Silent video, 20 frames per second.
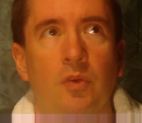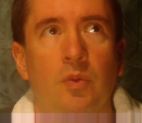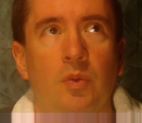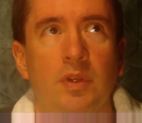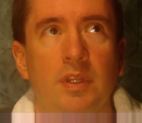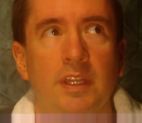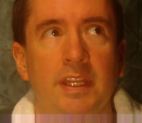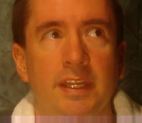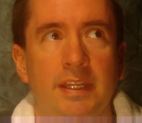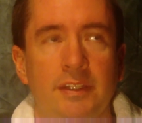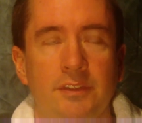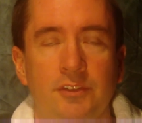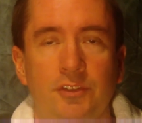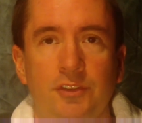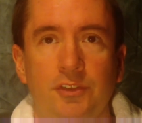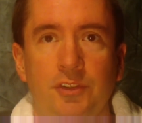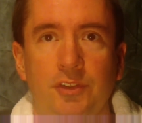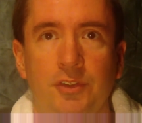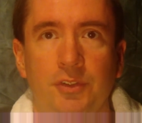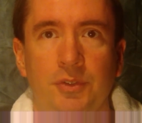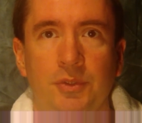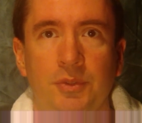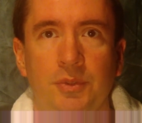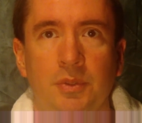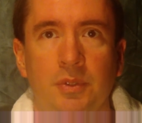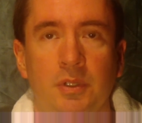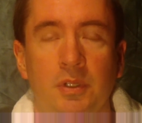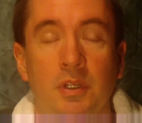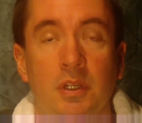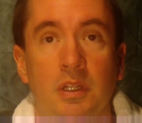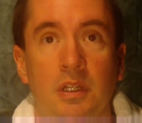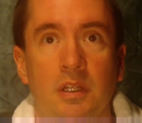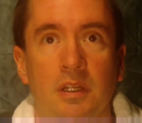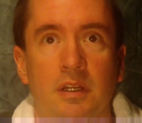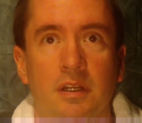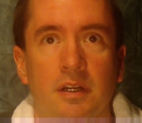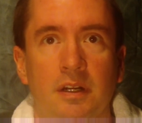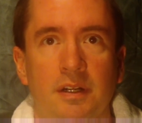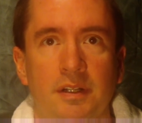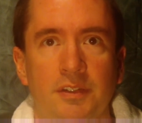relates to
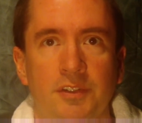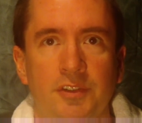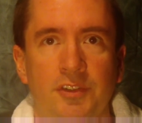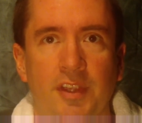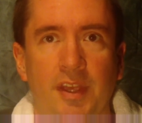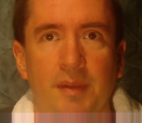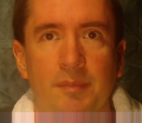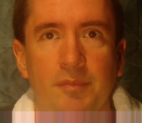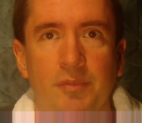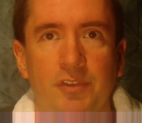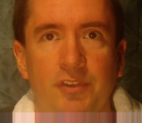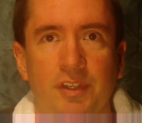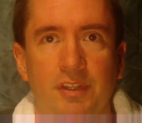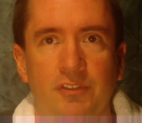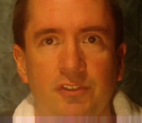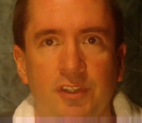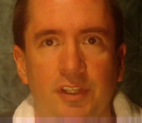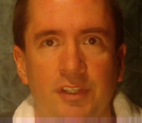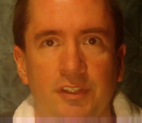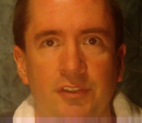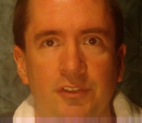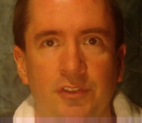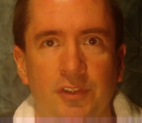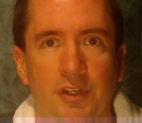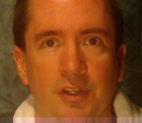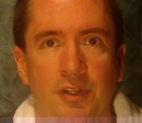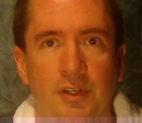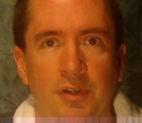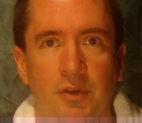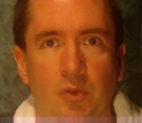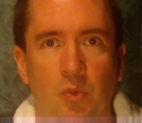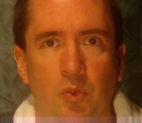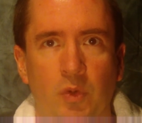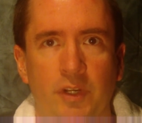concepts such as a